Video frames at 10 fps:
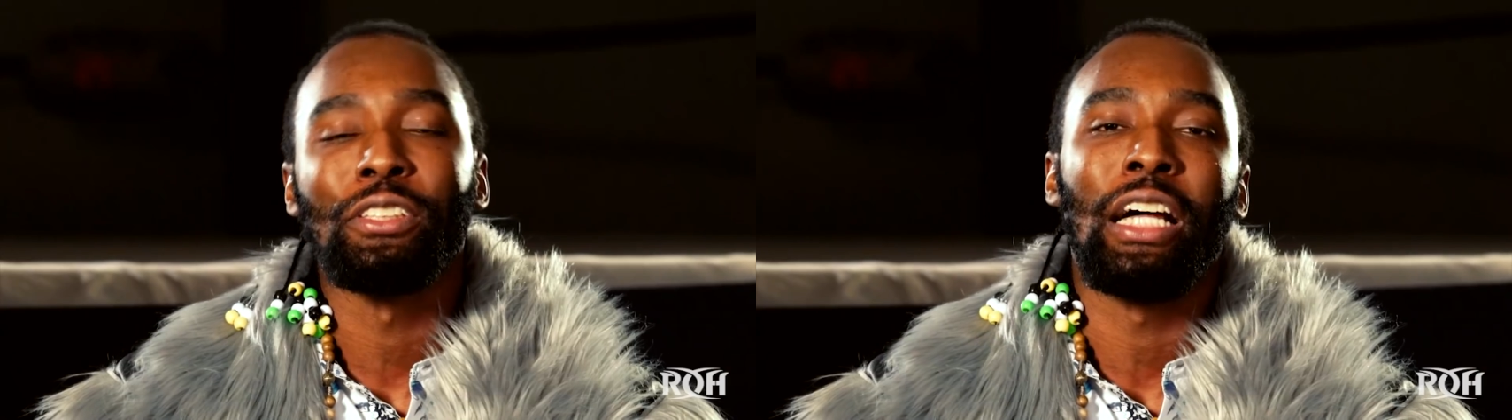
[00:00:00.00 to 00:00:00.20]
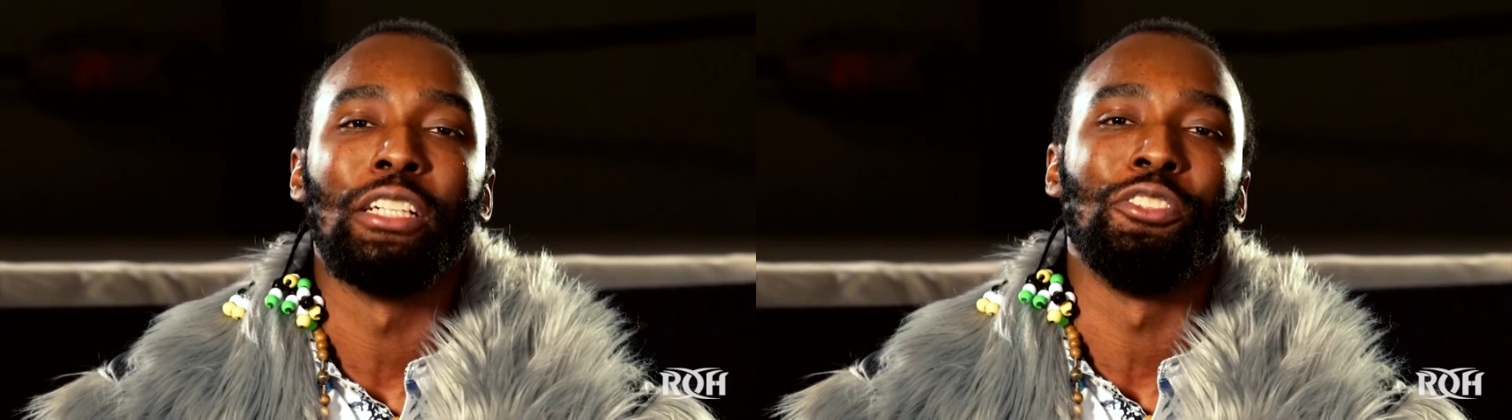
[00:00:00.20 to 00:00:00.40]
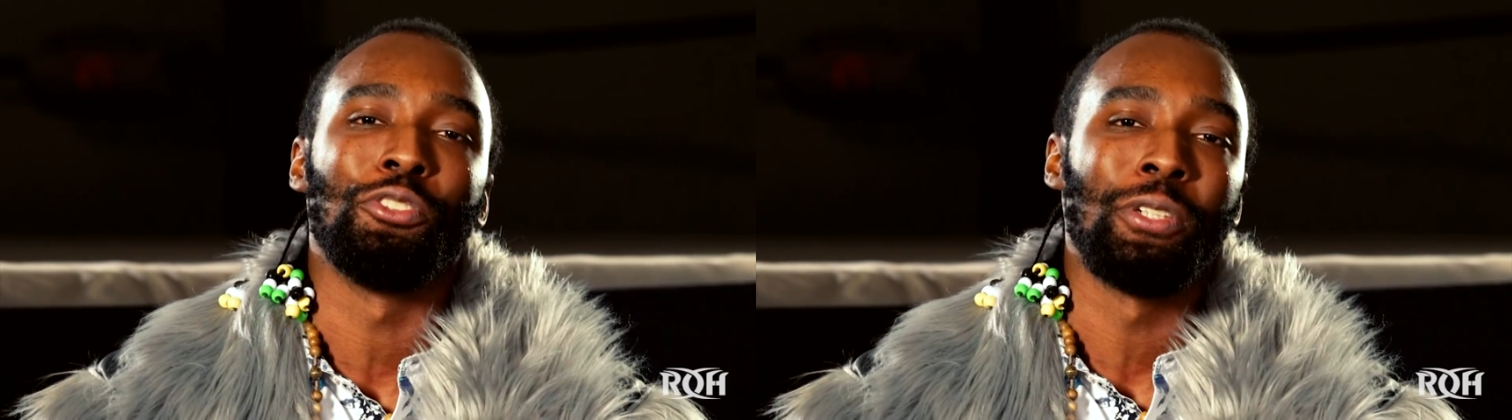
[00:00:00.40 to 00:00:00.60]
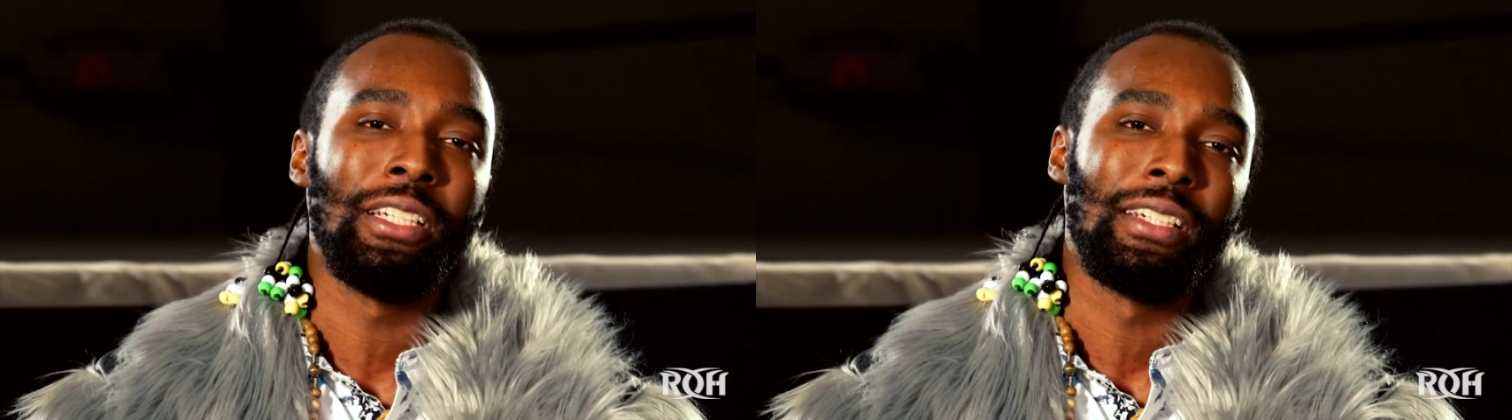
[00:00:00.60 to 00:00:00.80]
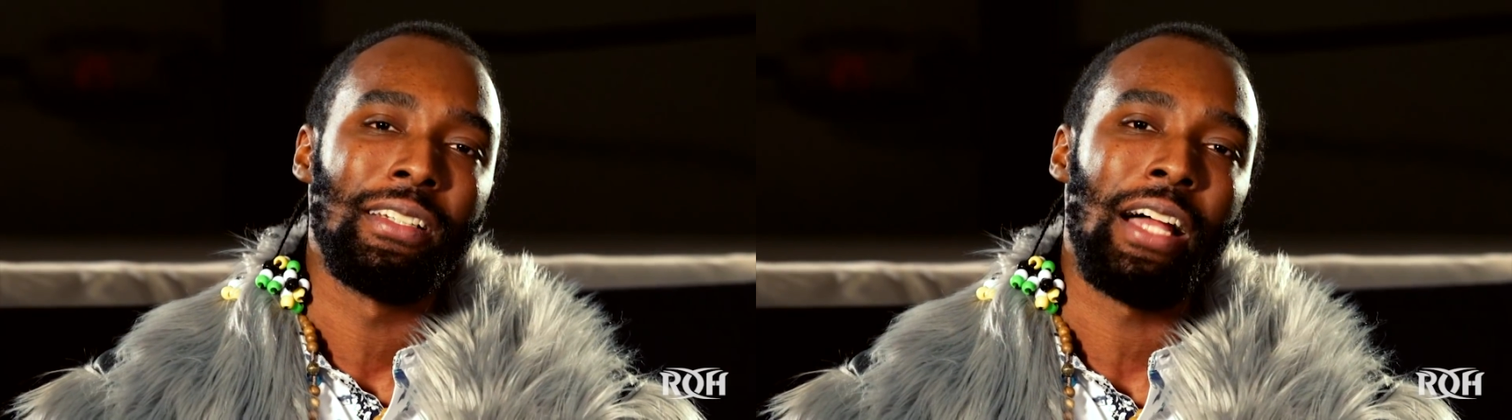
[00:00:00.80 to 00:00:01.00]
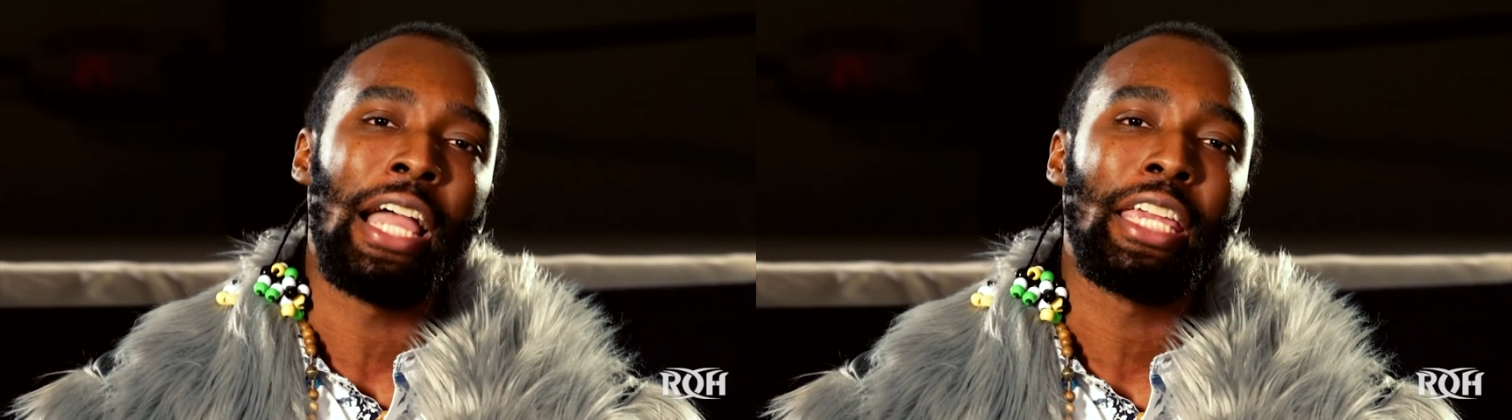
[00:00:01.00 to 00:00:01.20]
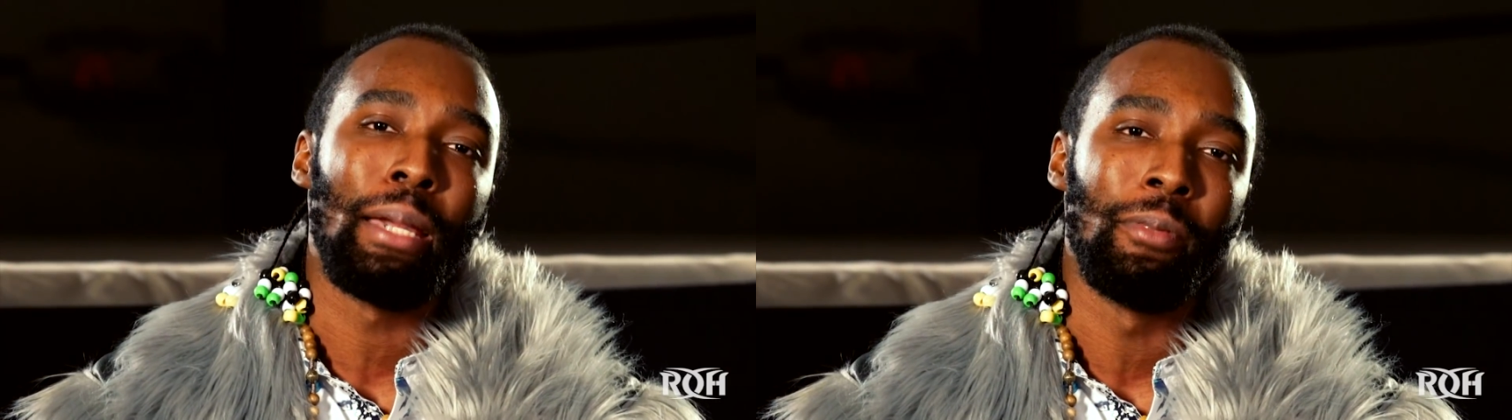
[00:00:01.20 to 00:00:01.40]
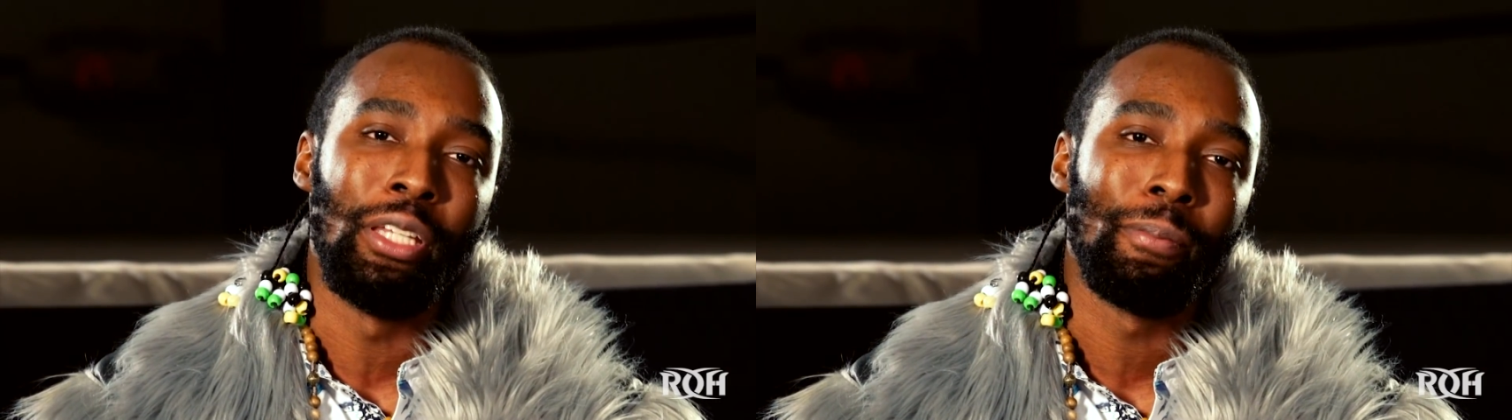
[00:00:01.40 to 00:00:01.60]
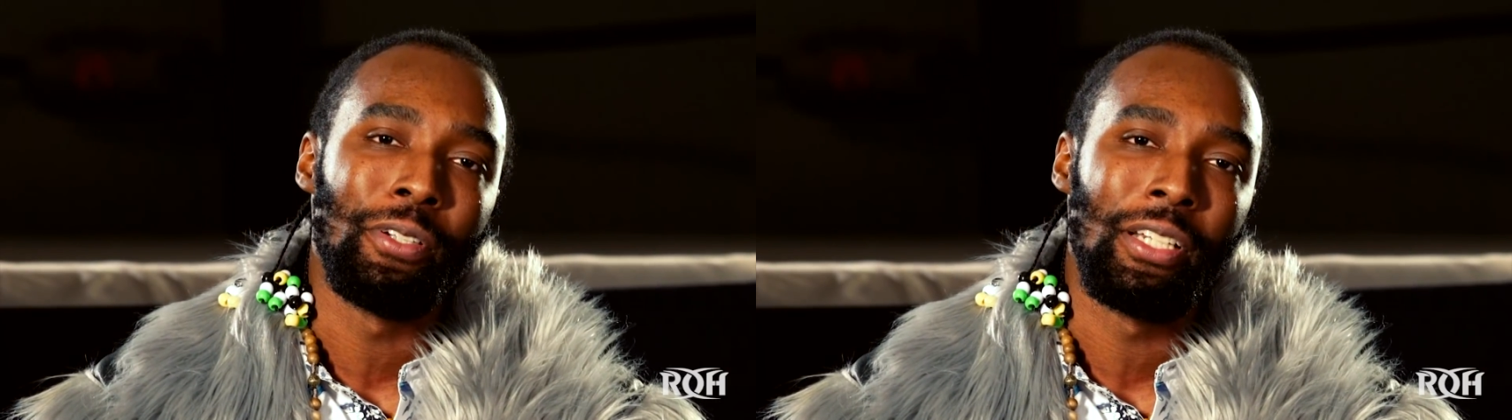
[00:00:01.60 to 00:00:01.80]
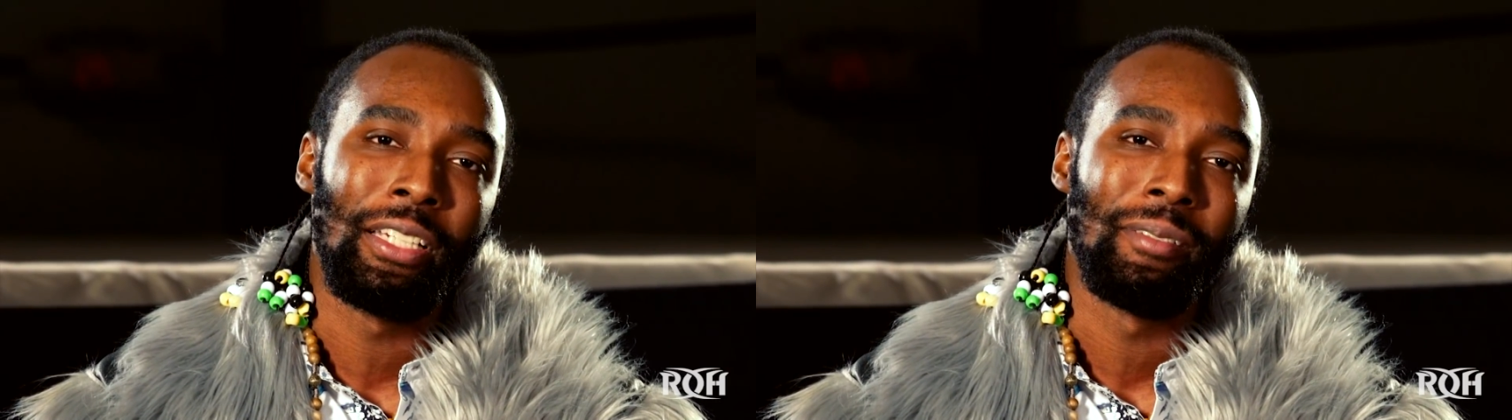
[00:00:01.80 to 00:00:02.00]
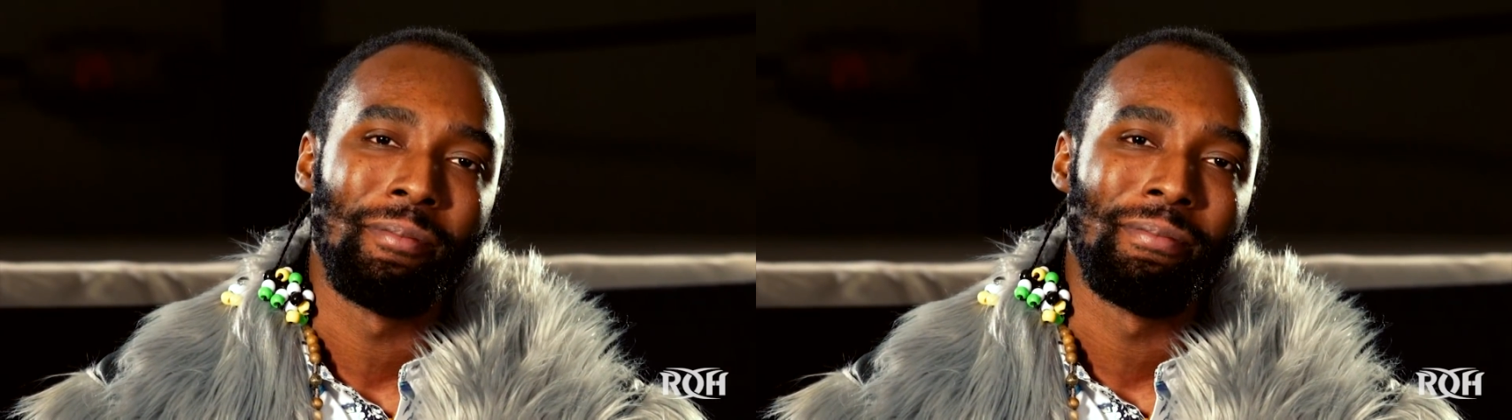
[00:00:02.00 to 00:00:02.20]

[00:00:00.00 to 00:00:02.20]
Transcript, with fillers: there's not a joint I can't manipulate.